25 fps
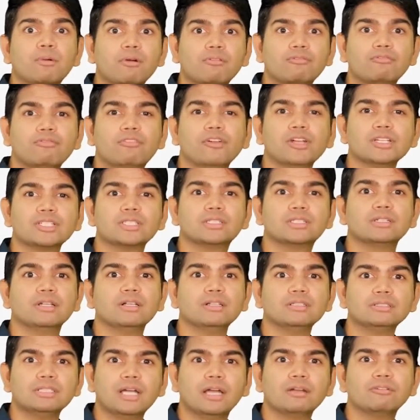
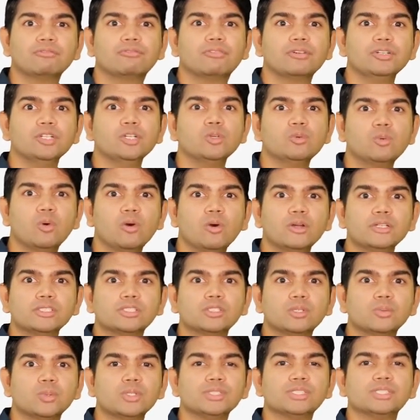professional done-for-you
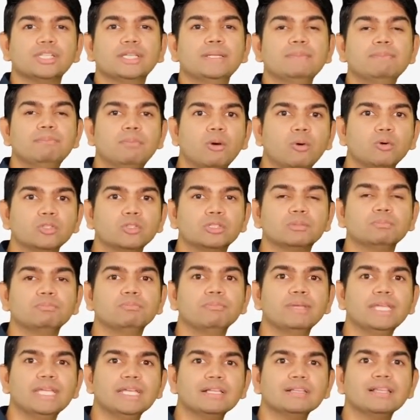voiceovers in both
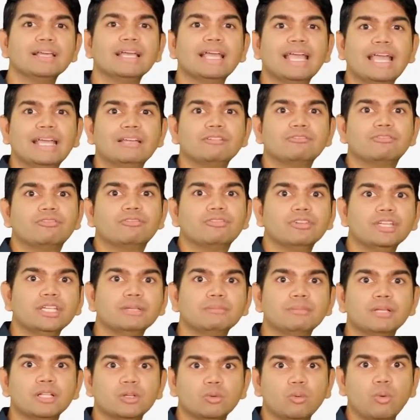male and
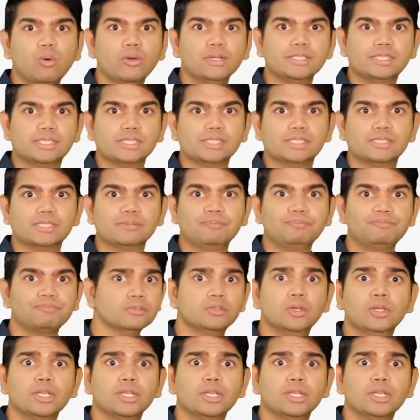female voices.